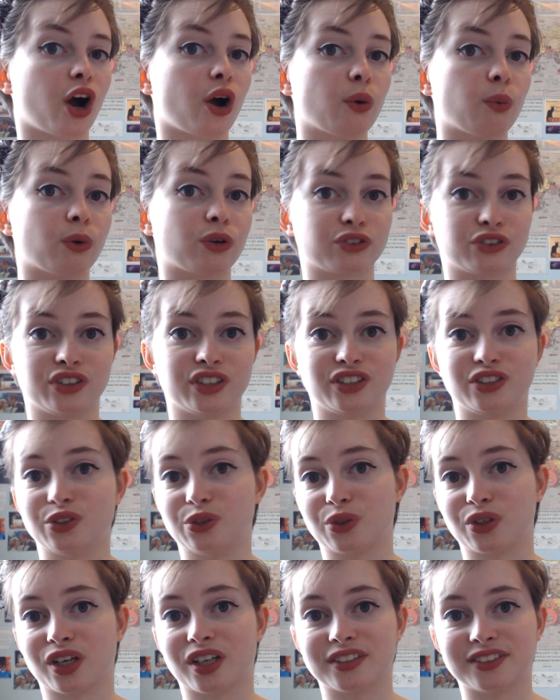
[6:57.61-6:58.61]
I wasn't as
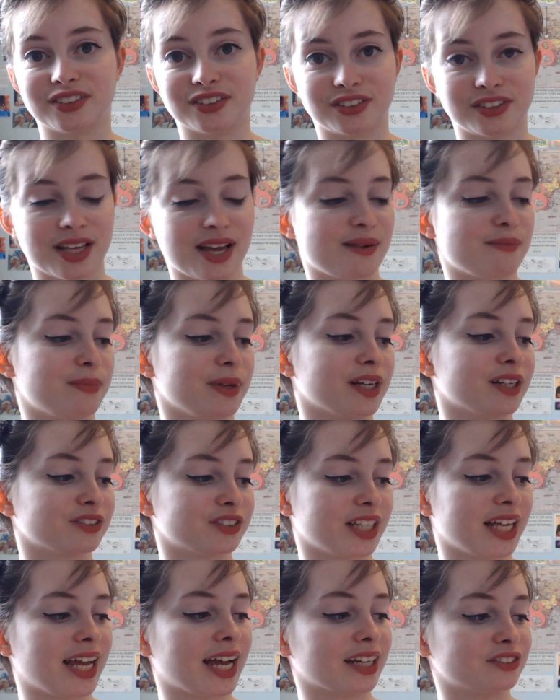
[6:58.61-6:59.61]
organised as them
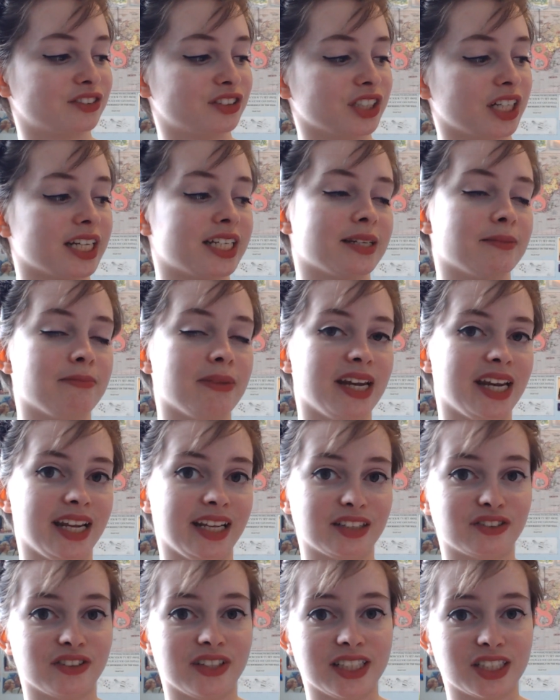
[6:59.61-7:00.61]
because they had certain
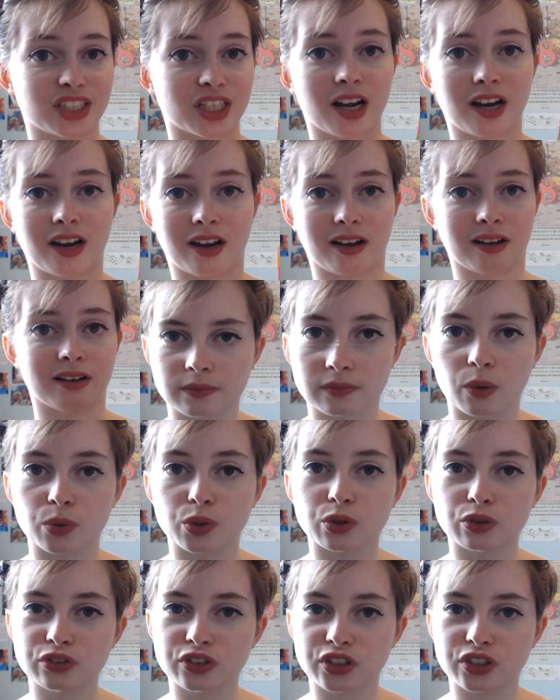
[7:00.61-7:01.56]
meanings for each colour. I would